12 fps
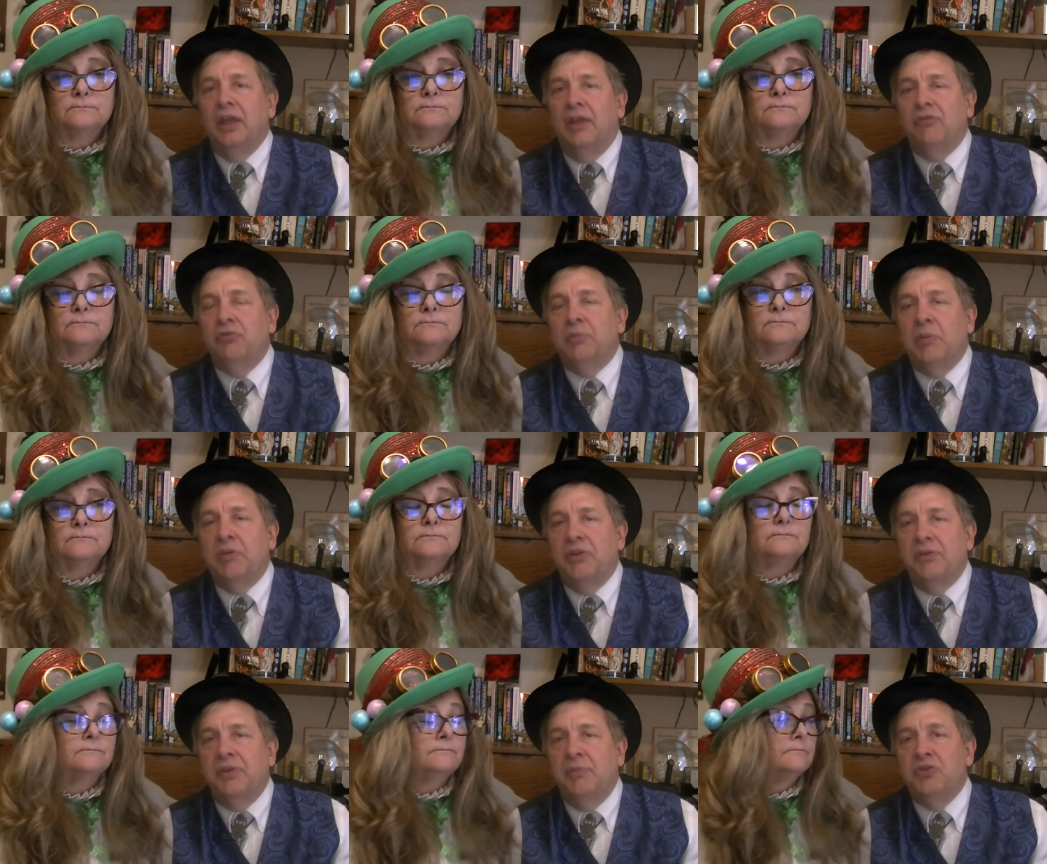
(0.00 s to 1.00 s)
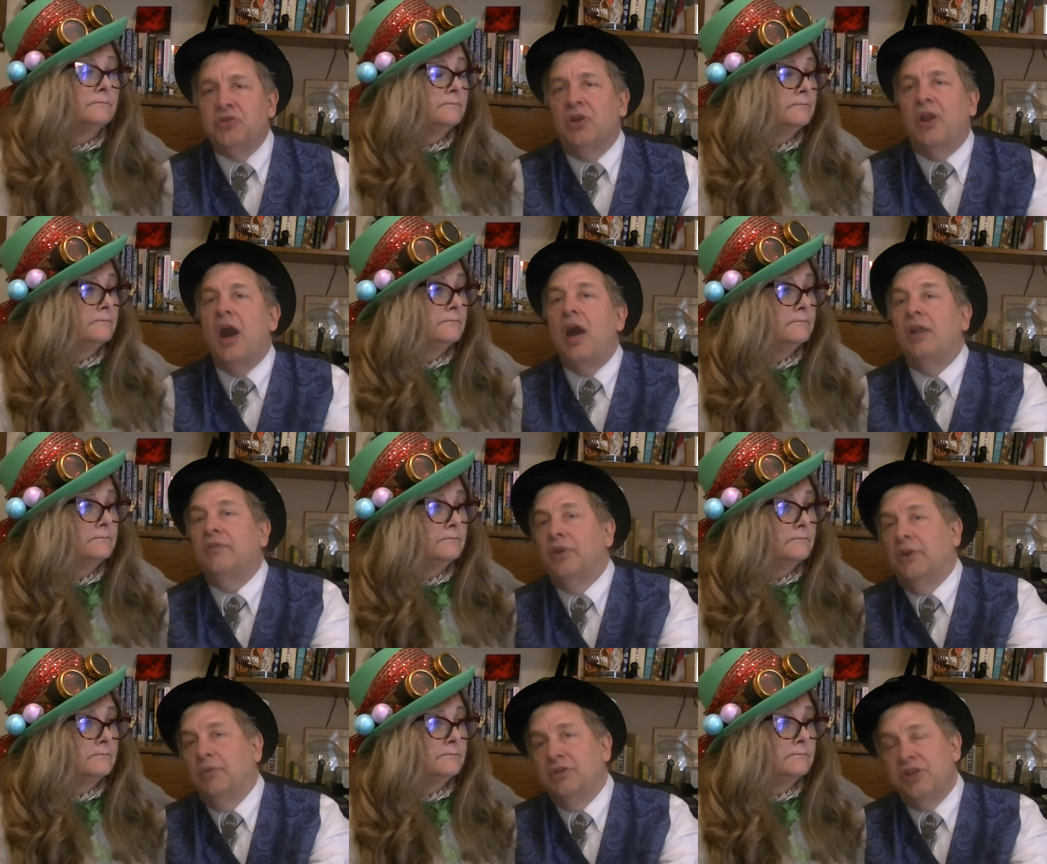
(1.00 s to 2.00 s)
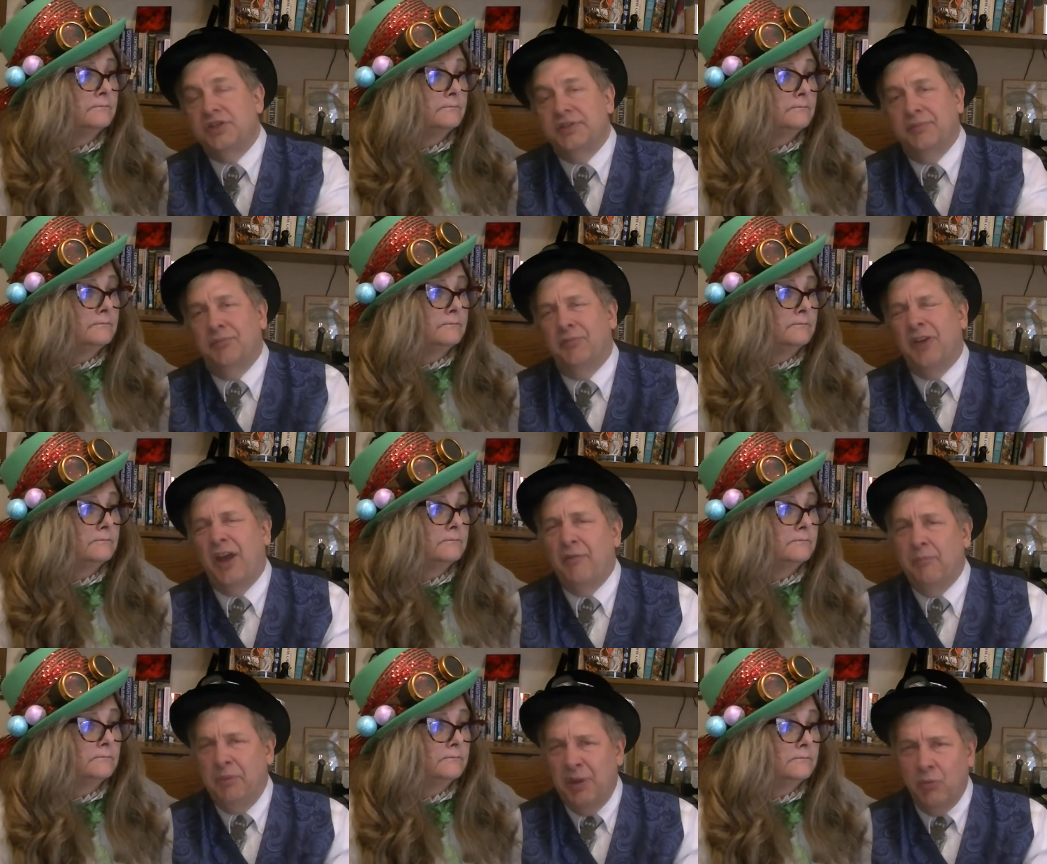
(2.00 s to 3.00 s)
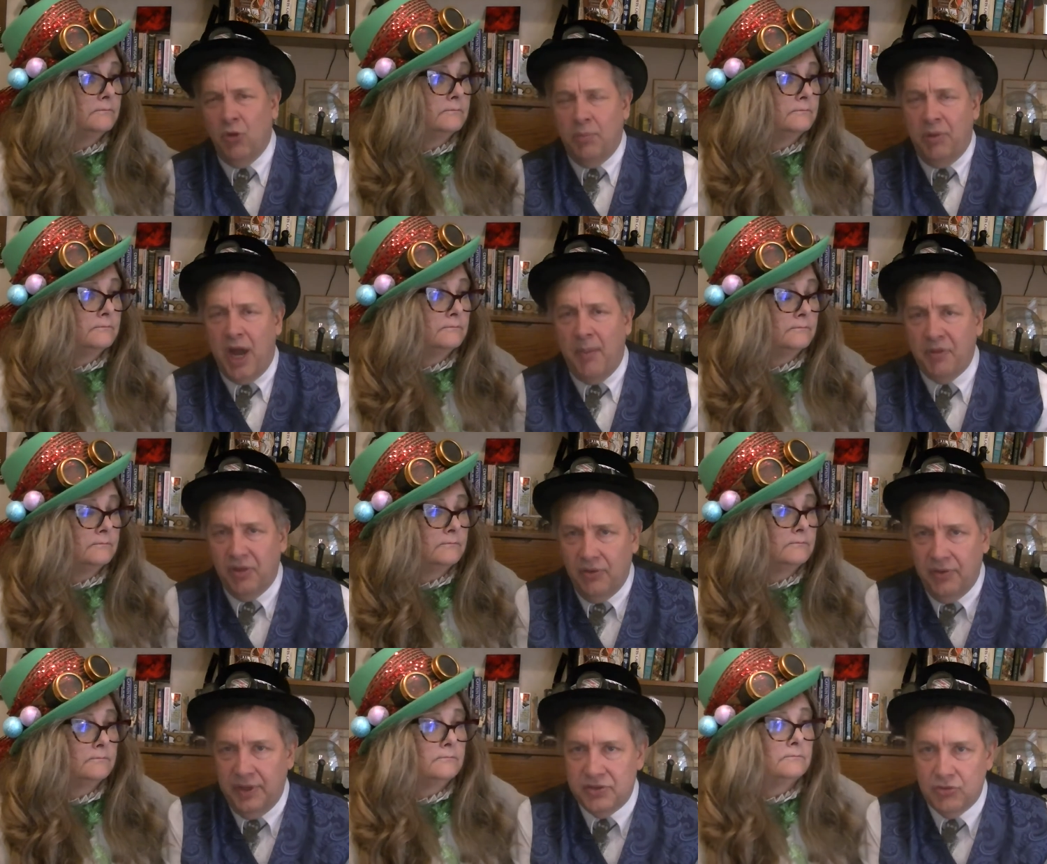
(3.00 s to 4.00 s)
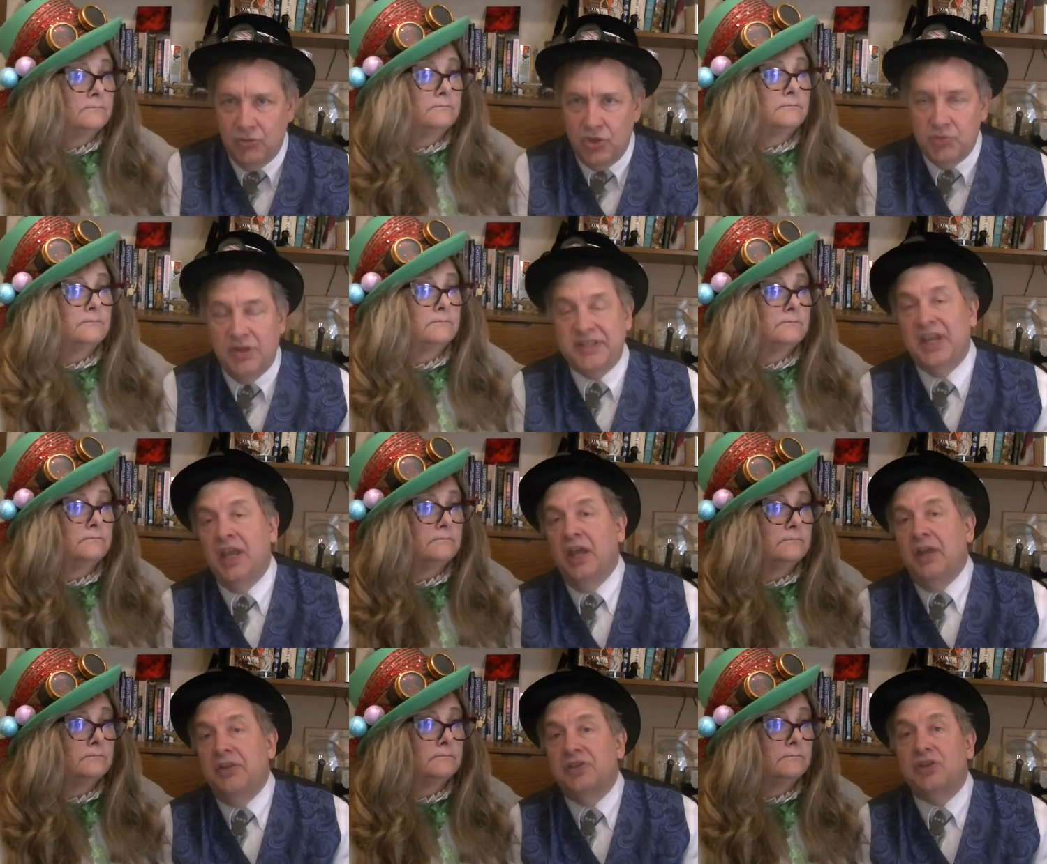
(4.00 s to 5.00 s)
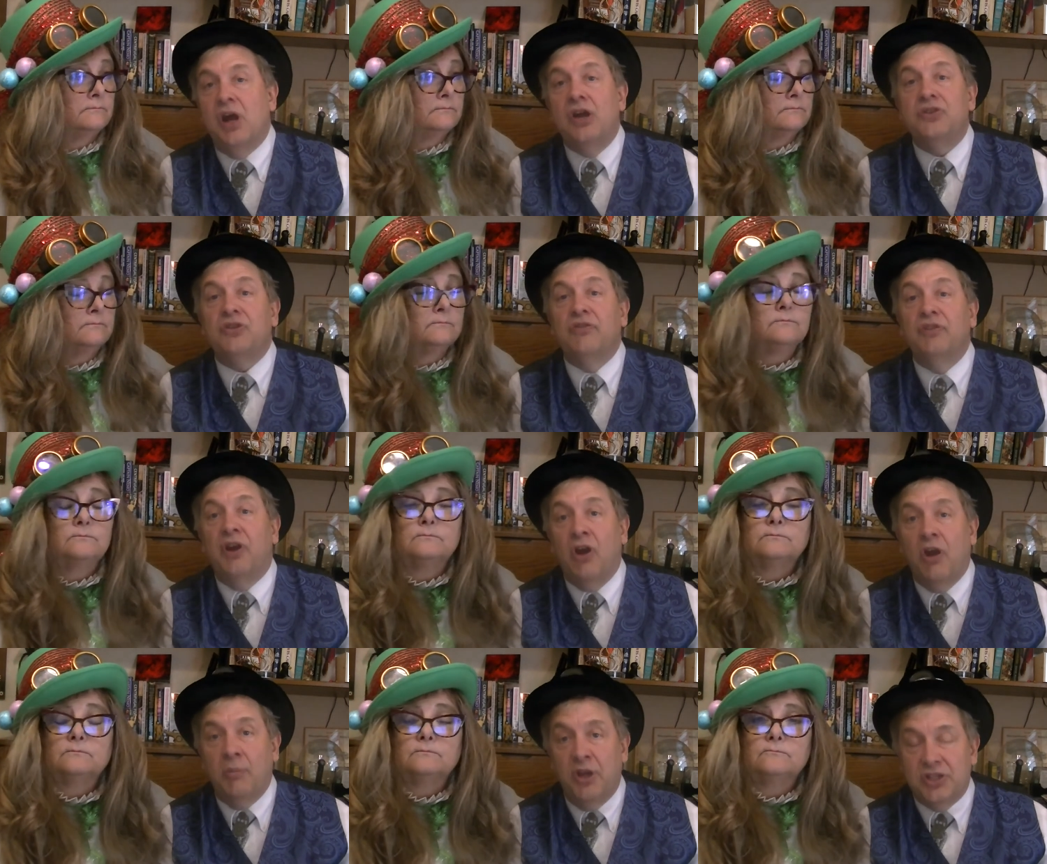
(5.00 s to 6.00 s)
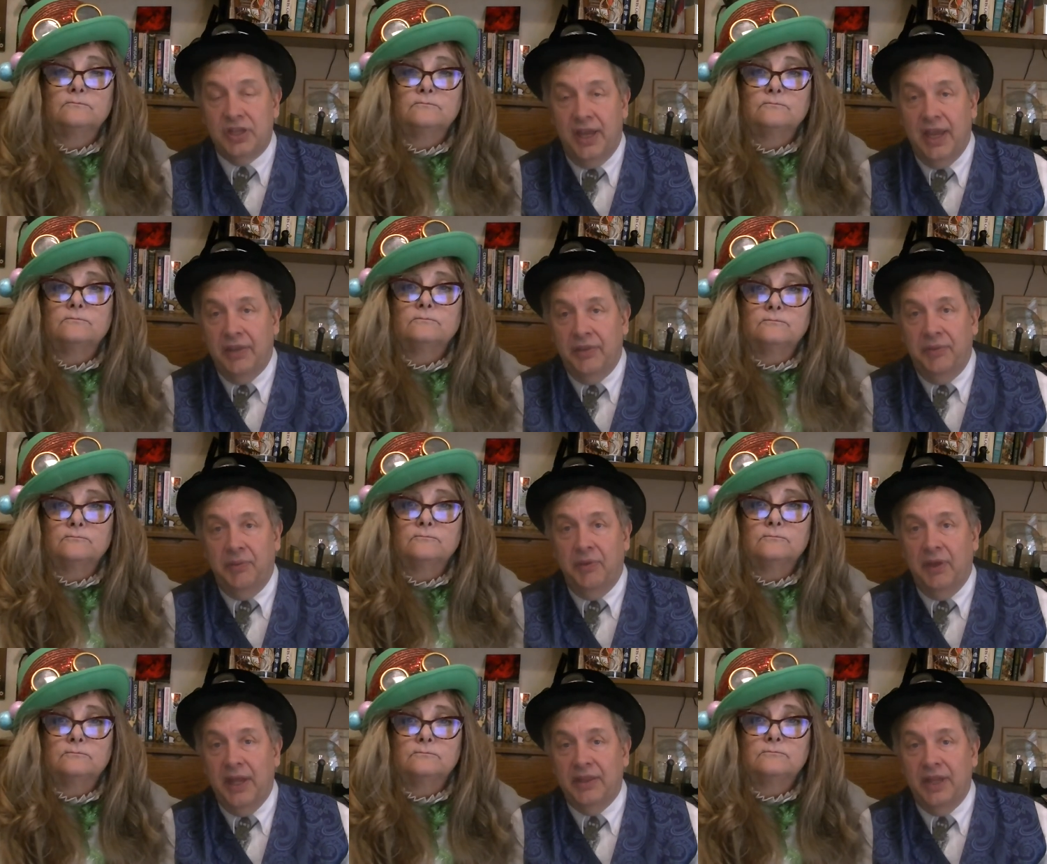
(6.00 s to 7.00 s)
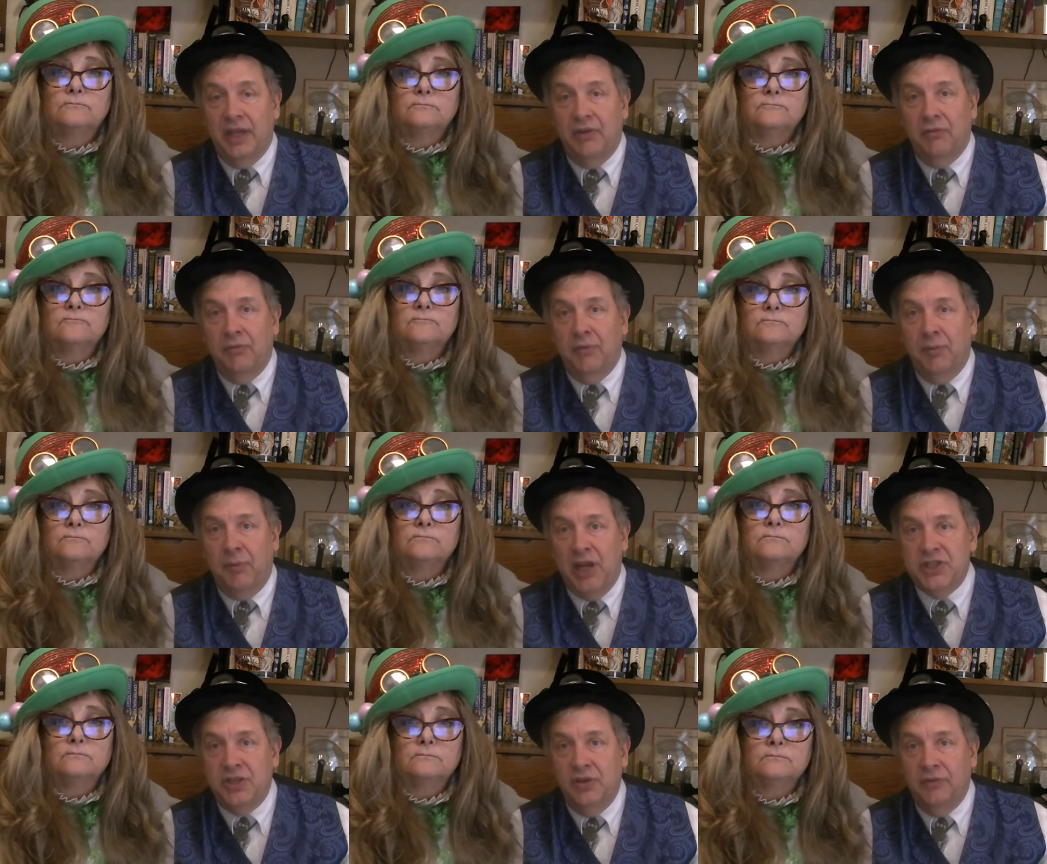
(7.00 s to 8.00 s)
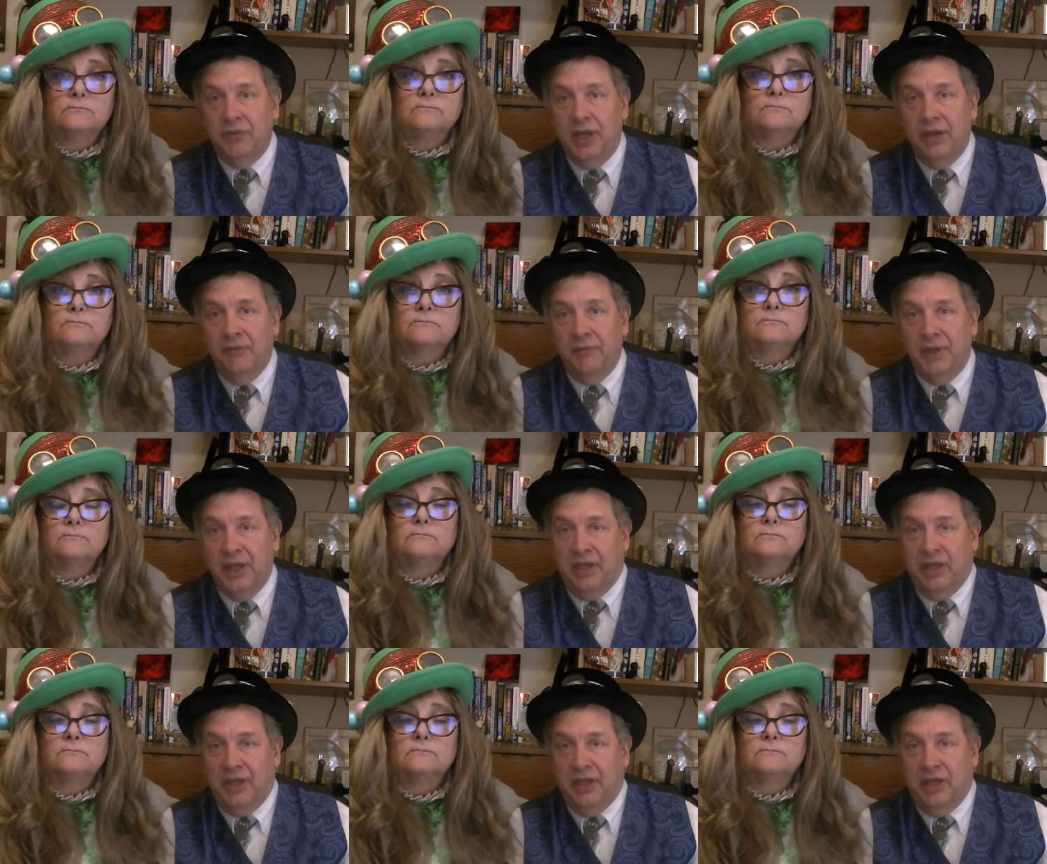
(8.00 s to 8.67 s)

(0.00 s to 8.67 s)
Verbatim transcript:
Speaker 1: if you remember the, the musical Oliver, which is a bit more popular than Scrooge was, the songs are very much like like that. It reminds you kind of like